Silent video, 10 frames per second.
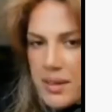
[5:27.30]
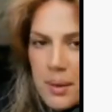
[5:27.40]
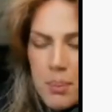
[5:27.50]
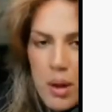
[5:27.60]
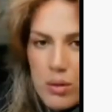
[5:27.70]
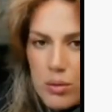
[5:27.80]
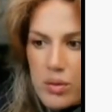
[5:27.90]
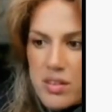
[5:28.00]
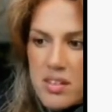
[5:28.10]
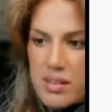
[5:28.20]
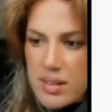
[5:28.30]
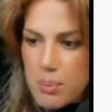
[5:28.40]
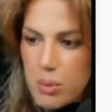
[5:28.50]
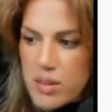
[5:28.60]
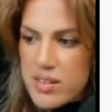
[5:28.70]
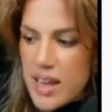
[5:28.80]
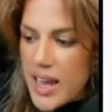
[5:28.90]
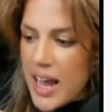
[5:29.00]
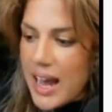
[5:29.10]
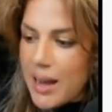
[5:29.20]
up on through this example is that
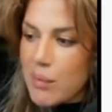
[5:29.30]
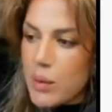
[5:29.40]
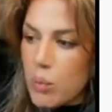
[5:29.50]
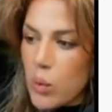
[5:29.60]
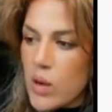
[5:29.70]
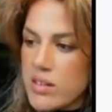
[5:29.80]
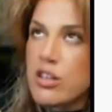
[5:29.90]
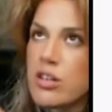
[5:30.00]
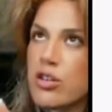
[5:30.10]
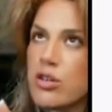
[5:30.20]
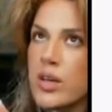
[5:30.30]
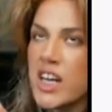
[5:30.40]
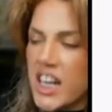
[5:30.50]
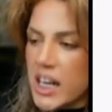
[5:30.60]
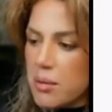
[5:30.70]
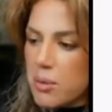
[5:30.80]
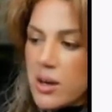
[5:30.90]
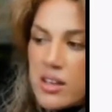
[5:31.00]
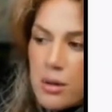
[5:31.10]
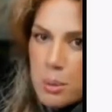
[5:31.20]
I may want to keep
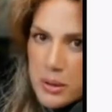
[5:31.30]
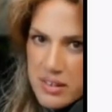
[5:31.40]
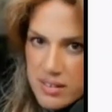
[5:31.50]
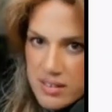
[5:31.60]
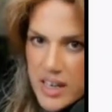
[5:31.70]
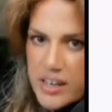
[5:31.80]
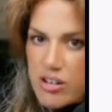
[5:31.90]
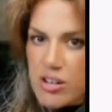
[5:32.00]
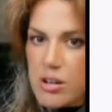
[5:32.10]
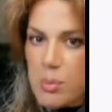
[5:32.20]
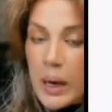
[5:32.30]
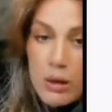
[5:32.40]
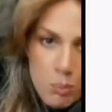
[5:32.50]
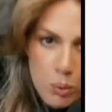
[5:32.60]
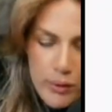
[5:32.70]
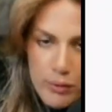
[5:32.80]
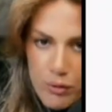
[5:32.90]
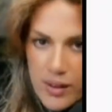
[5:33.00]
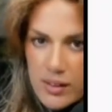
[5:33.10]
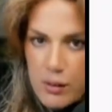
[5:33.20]
the presentations PowerPoint
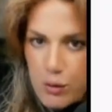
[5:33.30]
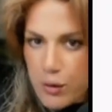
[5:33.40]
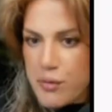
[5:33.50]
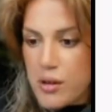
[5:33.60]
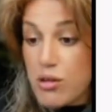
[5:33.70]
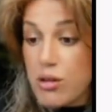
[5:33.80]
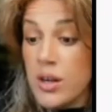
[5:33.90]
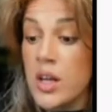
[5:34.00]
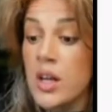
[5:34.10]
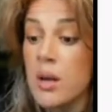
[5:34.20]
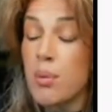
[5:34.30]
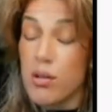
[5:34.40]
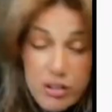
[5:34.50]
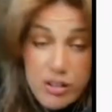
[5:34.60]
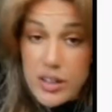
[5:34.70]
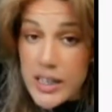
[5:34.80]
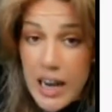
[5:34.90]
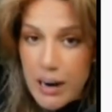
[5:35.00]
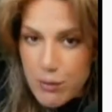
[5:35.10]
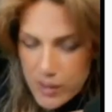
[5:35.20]
friendly for the future. Personally,
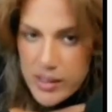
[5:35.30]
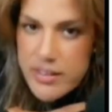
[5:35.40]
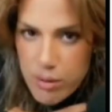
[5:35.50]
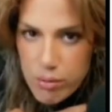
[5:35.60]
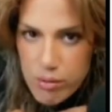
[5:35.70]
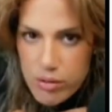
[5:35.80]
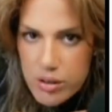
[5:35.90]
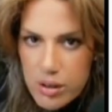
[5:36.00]
I really don't.